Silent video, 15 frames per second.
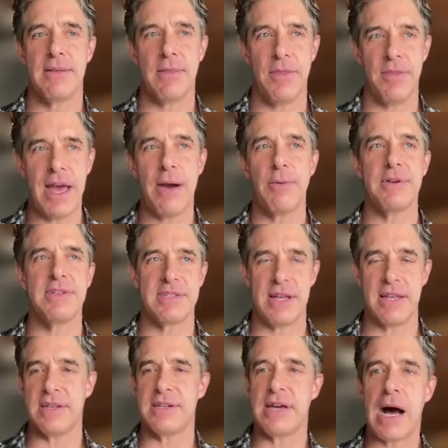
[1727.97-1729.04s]
that was
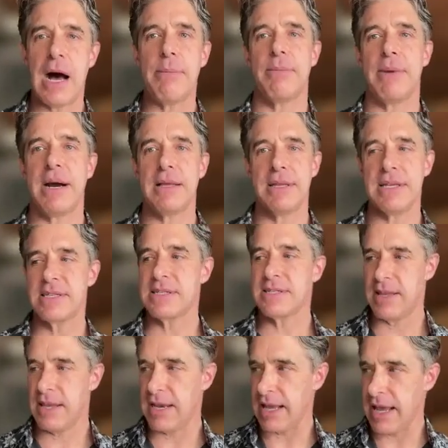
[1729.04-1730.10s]
on the top of my list
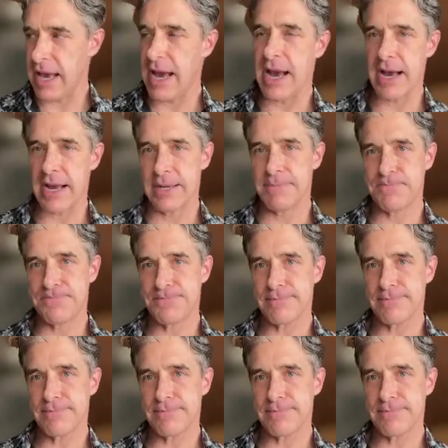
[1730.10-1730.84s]
to then hack